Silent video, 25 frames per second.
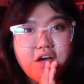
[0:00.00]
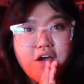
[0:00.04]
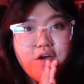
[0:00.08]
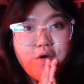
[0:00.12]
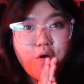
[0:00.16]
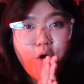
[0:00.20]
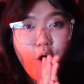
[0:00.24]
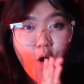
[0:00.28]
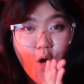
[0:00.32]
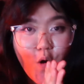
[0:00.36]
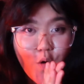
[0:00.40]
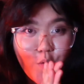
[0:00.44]
I
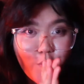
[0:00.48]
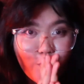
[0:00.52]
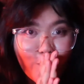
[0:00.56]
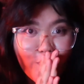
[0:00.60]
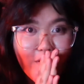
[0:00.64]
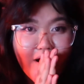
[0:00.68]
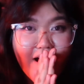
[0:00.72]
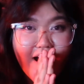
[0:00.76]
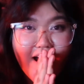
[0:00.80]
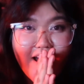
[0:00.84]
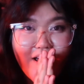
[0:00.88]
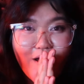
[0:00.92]

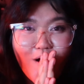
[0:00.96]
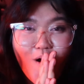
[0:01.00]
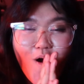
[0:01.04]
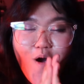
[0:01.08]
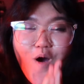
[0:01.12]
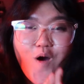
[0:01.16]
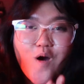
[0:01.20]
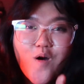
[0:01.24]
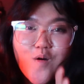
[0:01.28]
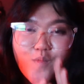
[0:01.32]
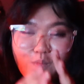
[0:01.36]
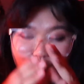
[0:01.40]

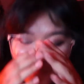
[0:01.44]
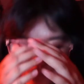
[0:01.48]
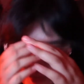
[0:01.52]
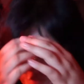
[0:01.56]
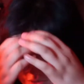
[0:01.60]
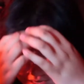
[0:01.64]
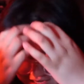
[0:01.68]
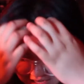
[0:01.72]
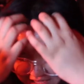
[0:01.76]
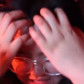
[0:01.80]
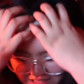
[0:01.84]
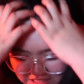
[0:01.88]
hope
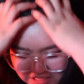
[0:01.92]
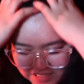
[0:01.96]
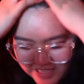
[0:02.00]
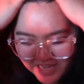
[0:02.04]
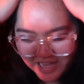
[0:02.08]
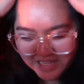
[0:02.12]
we can